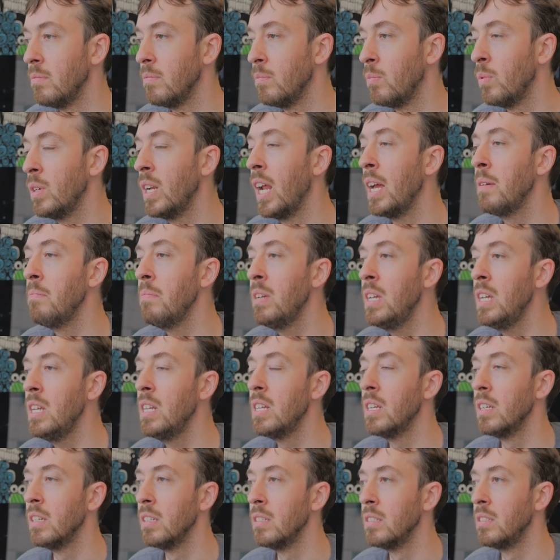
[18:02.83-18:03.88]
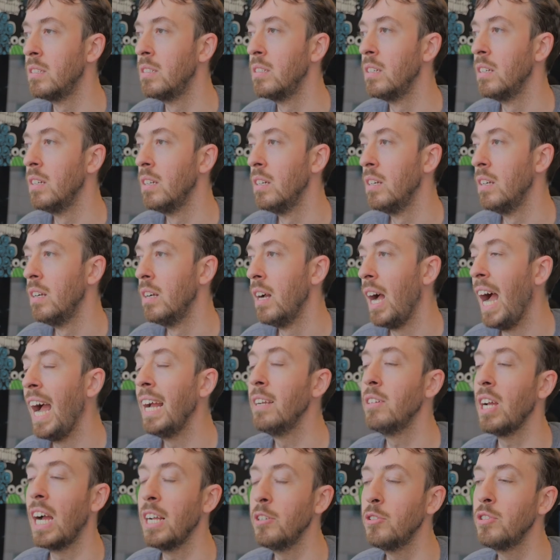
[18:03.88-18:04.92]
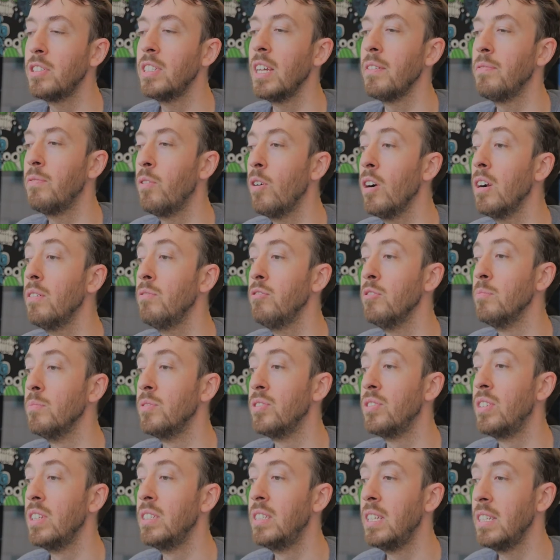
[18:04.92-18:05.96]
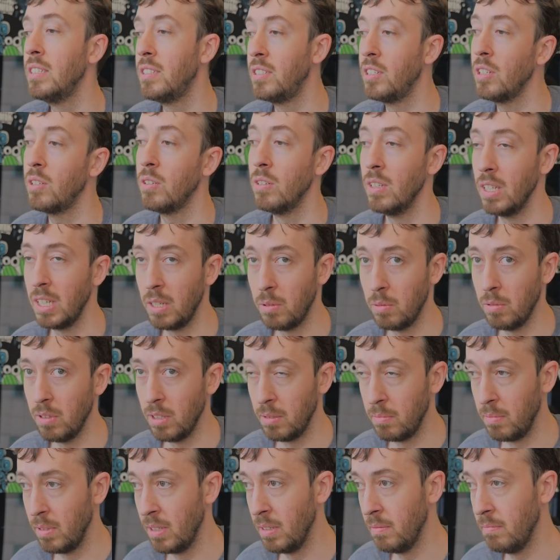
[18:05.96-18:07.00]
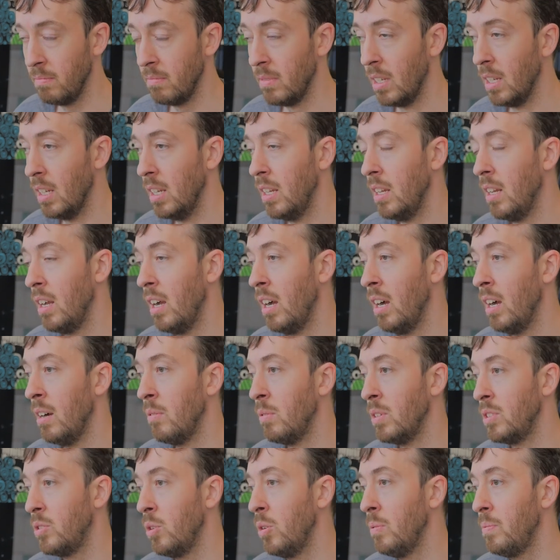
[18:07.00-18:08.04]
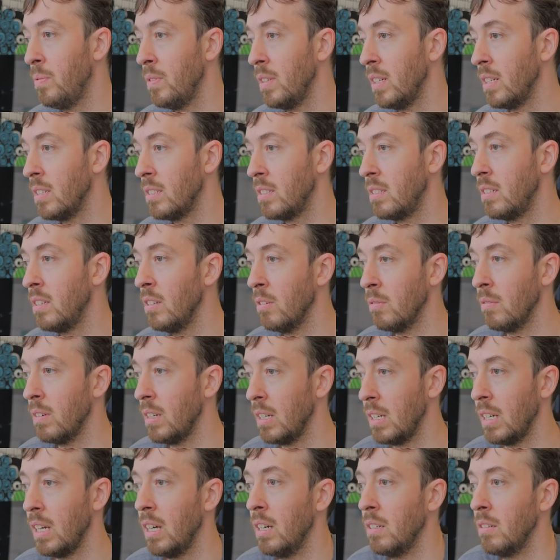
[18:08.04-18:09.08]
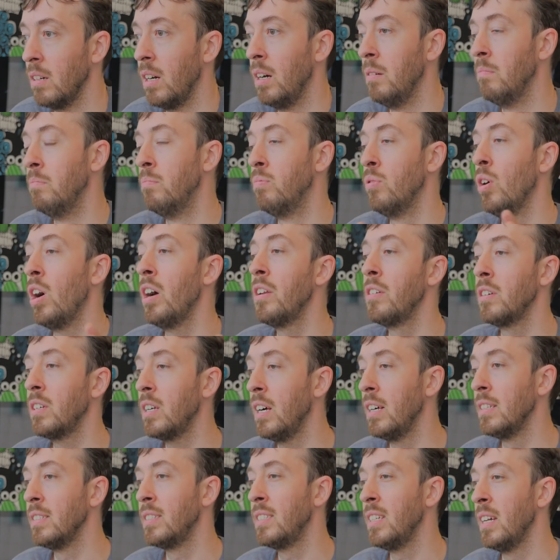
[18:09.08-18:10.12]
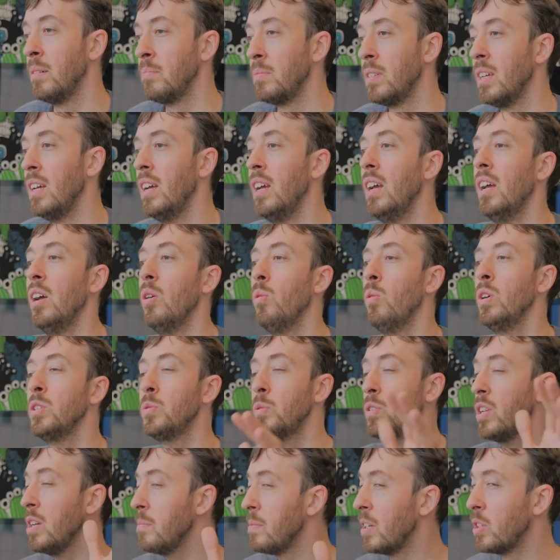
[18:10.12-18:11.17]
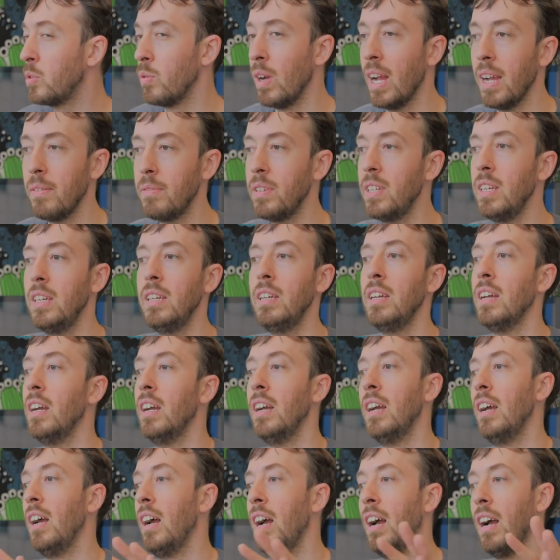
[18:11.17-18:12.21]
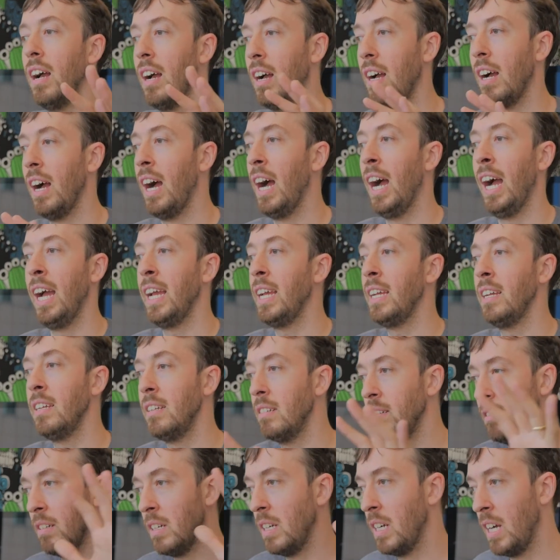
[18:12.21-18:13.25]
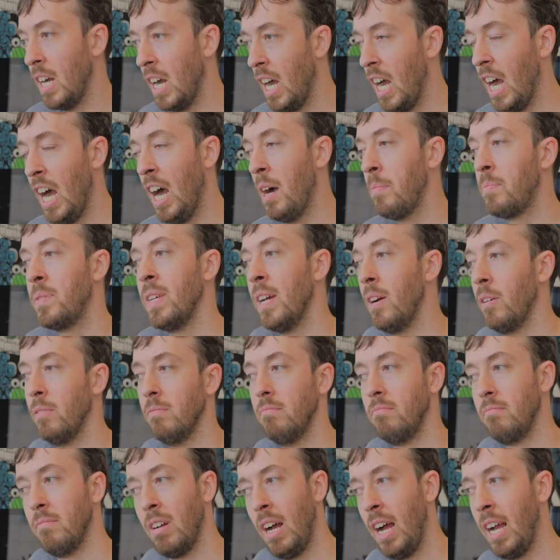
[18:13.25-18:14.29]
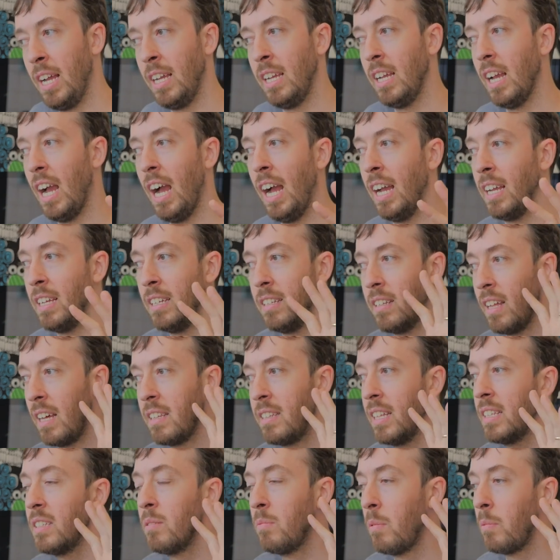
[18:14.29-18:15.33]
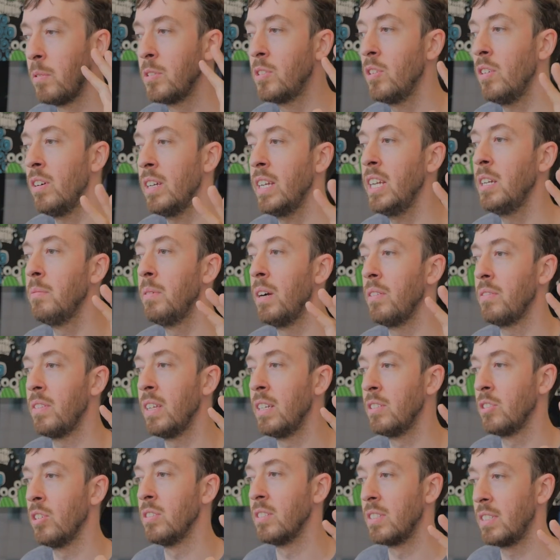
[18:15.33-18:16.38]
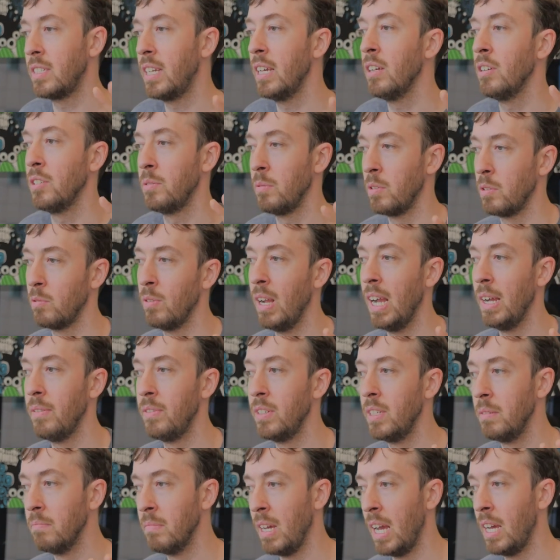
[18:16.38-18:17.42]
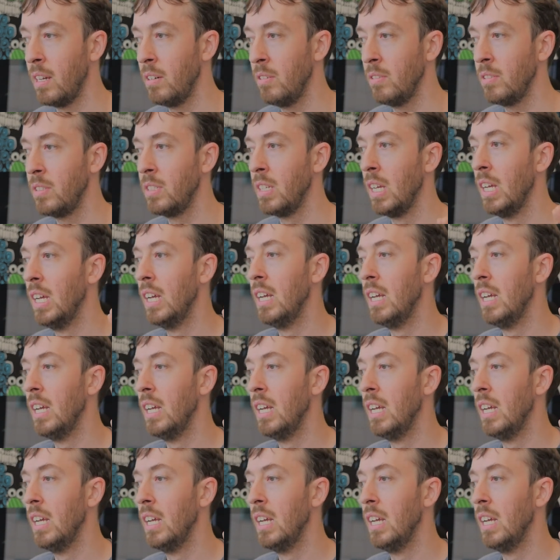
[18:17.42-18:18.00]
What I mean is, I should say far from statistical equilibrium, which hopefully is, you know, a broader concept. Once we're talking about gravity, I opt out. I think that when we're talking about things on scales where gravity matters,